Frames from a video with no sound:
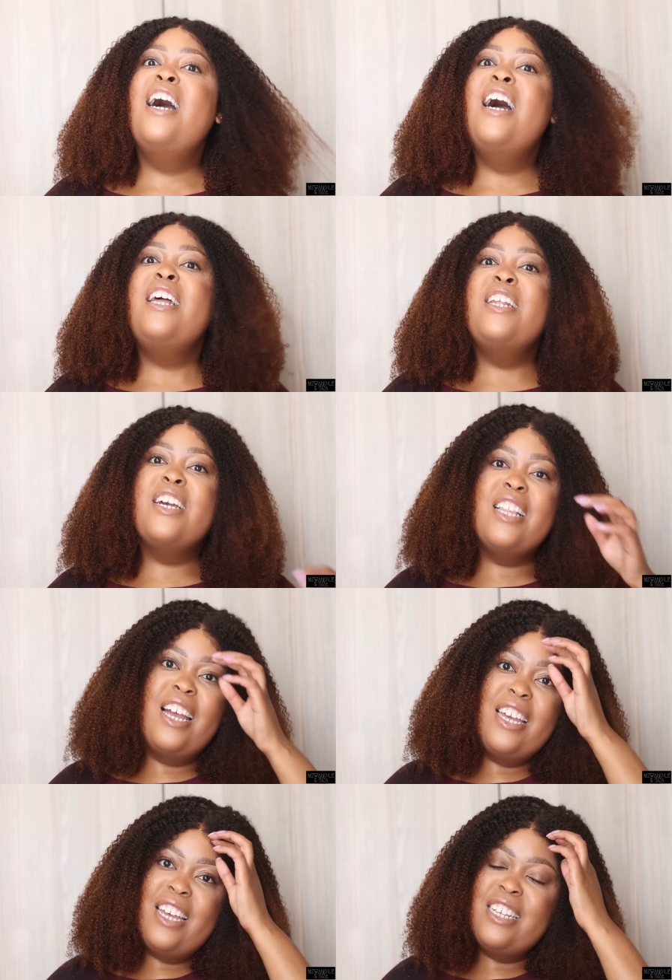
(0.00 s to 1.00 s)
I look
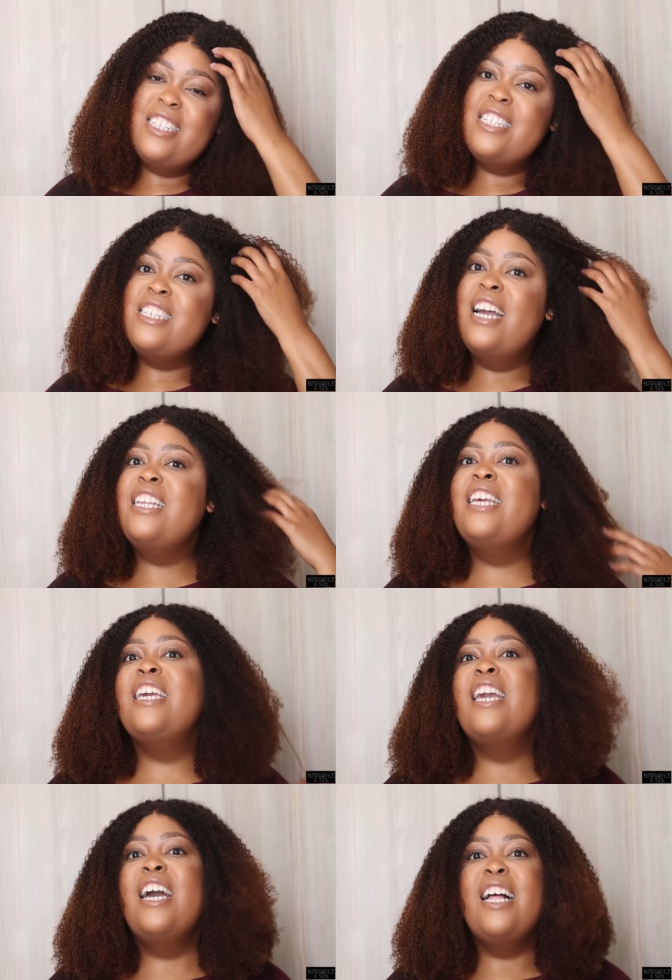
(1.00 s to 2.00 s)
like a stunning
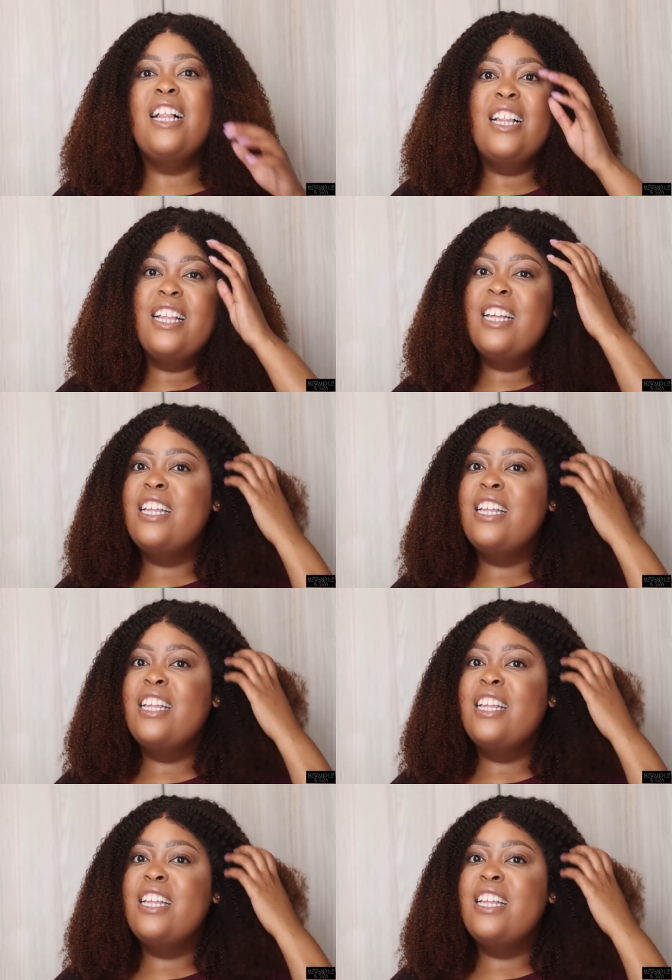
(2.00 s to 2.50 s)
girl